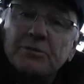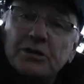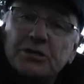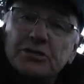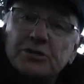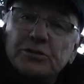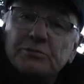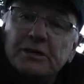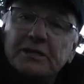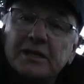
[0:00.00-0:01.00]
pretty
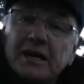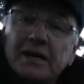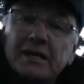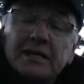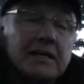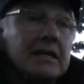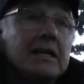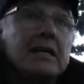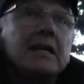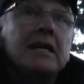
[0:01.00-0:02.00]
soon, but
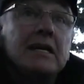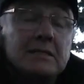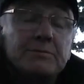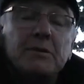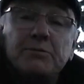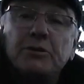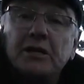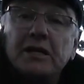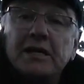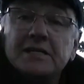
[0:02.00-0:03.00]
it's been
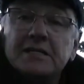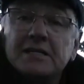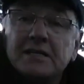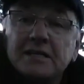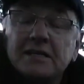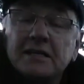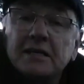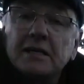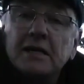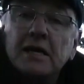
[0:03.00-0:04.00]
pretty nice.
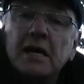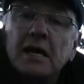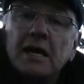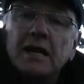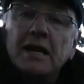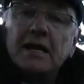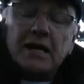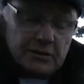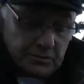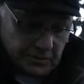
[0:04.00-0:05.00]
And I
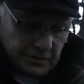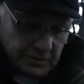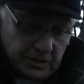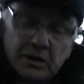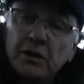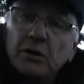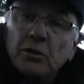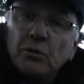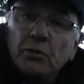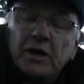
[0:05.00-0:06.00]
kind of
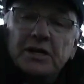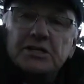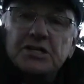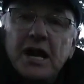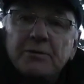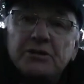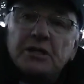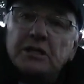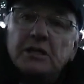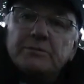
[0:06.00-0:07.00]
wanted to chat with
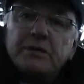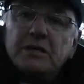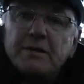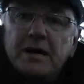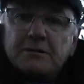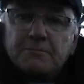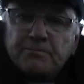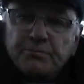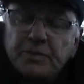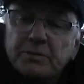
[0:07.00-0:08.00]
you a little bit about
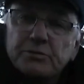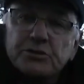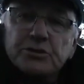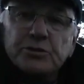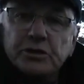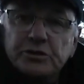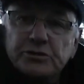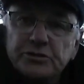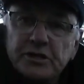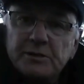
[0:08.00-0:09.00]
pursuing your
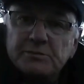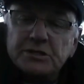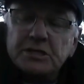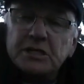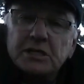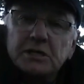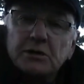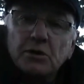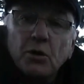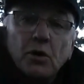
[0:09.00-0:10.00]
dreams,
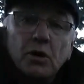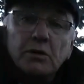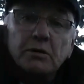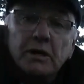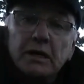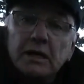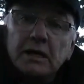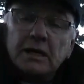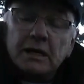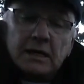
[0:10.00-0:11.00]
or
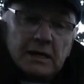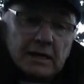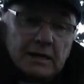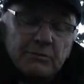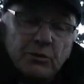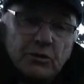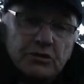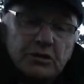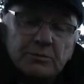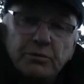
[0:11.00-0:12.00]
more
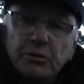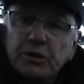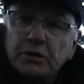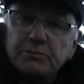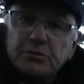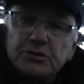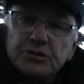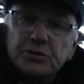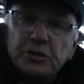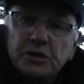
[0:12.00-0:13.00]
to the point,
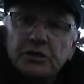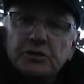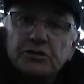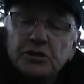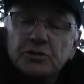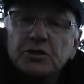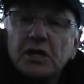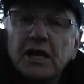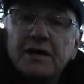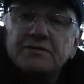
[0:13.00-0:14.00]
pursuing your
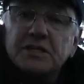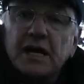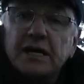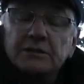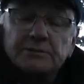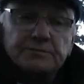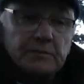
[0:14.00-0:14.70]
chosen lifestyle.